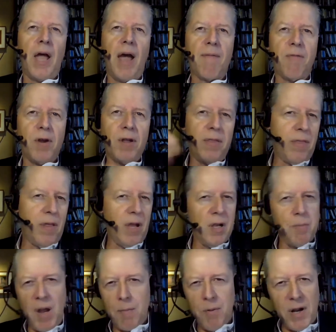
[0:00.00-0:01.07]
Everything
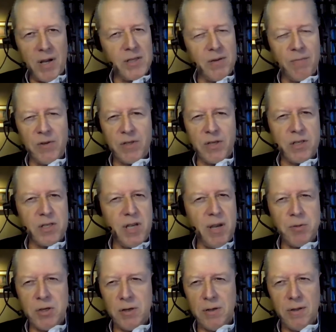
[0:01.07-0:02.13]
about Brexit was
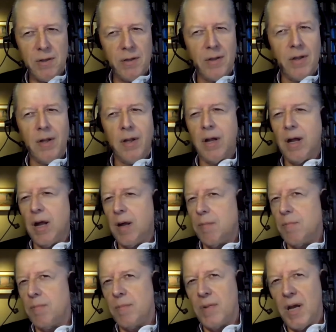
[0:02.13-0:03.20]
exceptional.
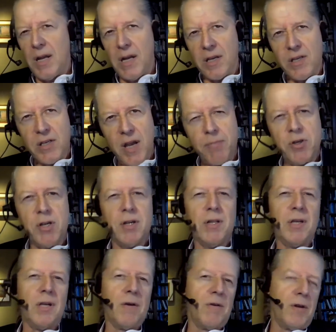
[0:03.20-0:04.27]
An
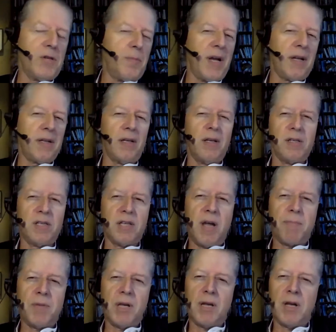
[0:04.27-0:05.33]
exceptionally
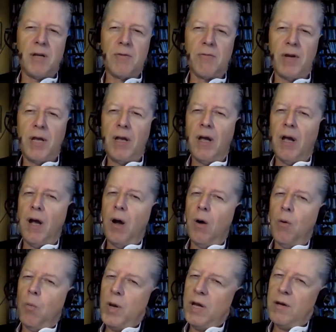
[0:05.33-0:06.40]
Eurosceptic country,
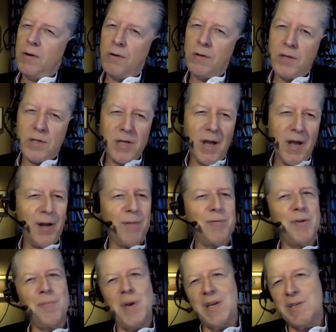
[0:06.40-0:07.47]
a weird set of
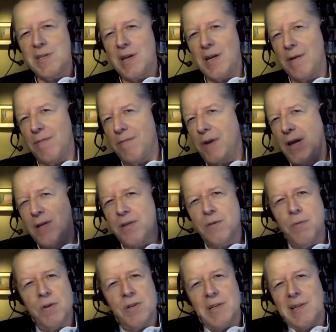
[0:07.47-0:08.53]
domestic
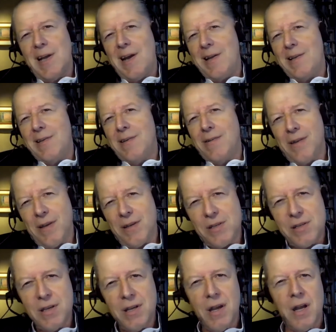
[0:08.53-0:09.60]
events which led to
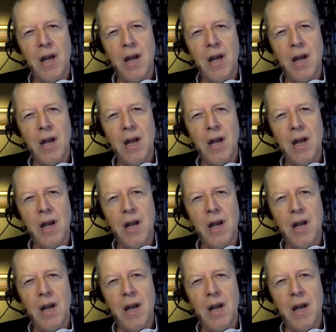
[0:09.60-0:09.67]
this